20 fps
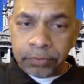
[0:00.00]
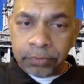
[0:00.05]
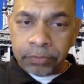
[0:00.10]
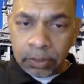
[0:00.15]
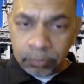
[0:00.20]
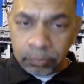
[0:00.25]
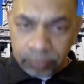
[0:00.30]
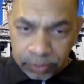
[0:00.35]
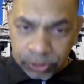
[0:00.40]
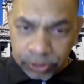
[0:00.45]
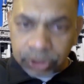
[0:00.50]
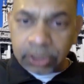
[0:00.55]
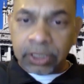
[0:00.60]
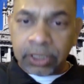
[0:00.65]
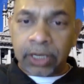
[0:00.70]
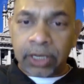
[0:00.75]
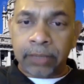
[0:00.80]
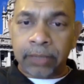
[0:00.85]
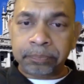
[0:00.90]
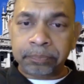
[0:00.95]

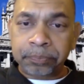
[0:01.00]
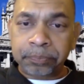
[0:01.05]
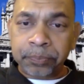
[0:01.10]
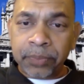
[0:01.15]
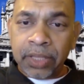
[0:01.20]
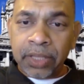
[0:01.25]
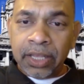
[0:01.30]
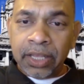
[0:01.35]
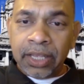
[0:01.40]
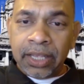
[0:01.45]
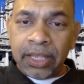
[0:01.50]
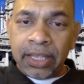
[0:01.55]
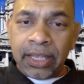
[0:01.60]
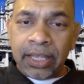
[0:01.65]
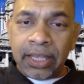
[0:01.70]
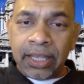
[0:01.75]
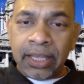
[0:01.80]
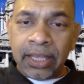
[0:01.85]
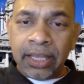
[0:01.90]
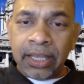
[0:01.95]
Virginia.
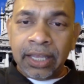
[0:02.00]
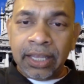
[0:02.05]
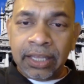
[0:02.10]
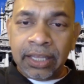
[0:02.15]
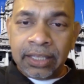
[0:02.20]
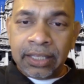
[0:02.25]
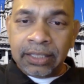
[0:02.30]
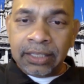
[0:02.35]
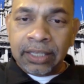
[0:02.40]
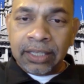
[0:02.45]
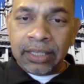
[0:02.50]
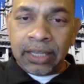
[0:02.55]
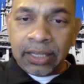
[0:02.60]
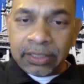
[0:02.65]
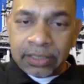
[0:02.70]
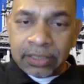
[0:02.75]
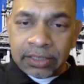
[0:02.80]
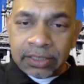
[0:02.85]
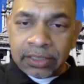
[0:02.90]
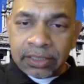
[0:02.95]
And
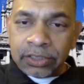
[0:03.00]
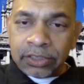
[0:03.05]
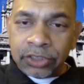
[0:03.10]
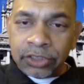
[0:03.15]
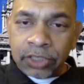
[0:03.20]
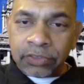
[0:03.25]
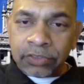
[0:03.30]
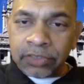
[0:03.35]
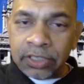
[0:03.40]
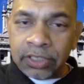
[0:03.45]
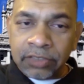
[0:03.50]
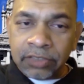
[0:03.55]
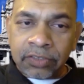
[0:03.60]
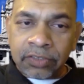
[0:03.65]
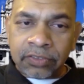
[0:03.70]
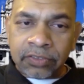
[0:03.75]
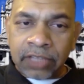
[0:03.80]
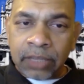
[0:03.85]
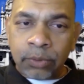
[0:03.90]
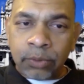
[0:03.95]
Justin is a
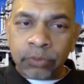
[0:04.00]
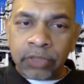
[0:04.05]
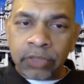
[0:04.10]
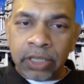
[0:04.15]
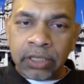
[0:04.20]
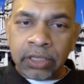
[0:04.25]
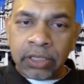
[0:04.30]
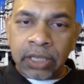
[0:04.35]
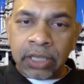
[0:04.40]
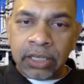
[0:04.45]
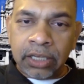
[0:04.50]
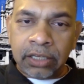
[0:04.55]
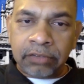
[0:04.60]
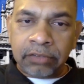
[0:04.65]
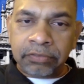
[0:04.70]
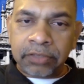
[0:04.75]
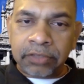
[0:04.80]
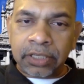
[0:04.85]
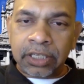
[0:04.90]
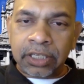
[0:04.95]
San Jose
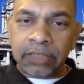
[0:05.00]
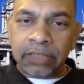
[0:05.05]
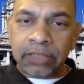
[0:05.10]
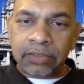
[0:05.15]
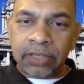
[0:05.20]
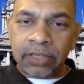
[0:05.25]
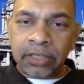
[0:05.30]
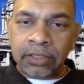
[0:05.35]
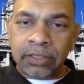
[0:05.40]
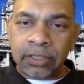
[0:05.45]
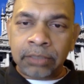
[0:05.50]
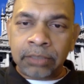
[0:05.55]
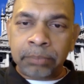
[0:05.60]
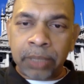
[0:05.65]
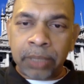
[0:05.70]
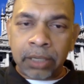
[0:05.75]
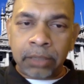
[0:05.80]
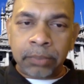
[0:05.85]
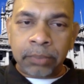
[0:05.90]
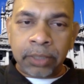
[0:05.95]
native. He attended
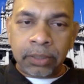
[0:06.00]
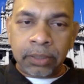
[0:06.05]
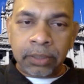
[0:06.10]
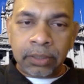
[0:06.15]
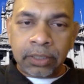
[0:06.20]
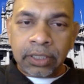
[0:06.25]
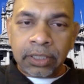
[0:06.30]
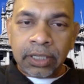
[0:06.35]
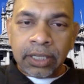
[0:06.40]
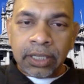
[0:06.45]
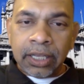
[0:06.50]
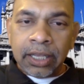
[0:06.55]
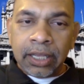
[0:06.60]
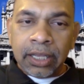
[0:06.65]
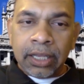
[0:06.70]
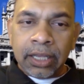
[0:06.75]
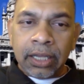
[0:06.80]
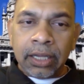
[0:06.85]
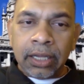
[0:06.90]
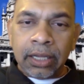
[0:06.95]
Bellarmine
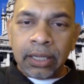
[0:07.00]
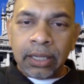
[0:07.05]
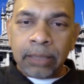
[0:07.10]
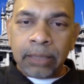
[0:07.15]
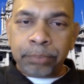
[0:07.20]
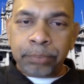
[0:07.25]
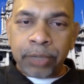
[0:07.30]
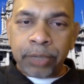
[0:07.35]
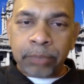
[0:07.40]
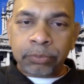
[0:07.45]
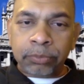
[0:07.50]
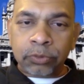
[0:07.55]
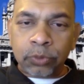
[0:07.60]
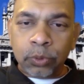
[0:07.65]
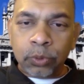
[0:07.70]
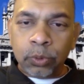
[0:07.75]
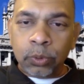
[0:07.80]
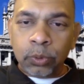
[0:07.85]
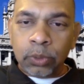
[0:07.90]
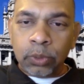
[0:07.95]
Prep
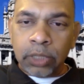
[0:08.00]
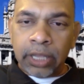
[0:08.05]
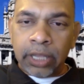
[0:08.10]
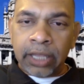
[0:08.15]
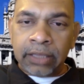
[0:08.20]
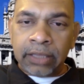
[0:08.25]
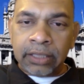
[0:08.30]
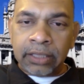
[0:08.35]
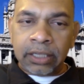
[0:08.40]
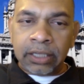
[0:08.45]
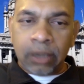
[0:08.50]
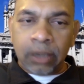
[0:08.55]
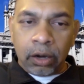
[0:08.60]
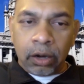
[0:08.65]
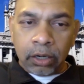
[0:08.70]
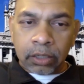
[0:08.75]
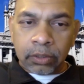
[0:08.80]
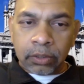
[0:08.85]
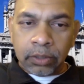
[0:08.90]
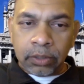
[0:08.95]
School and the
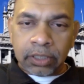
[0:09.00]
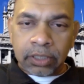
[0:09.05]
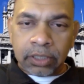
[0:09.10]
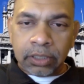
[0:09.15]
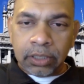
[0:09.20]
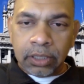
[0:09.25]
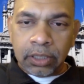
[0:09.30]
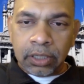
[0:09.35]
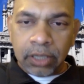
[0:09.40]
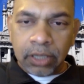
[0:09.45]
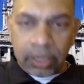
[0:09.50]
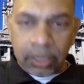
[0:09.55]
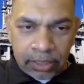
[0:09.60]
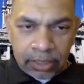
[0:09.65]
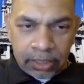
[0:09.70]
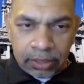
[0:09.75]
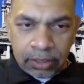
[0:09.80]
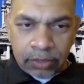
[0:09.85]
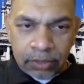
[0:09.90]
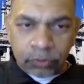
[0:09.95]
Harker
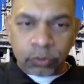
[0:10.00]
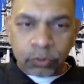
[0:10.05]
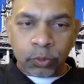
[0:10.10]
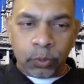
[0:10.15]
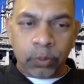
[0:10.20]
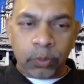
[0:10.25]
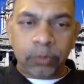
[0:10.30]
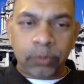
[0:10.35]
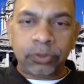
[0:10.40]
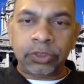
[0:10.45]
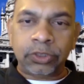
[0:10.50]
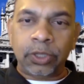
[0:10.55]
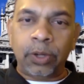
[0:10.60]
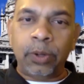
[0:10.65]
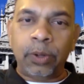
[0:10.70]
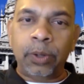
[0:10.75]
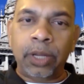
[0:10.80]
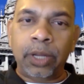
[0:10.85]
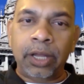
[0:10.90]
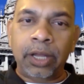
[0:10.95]
School.
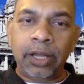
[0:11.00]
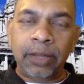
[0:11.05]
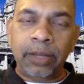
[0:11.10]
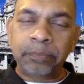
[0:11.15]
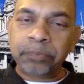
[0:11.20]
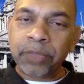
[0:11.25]
So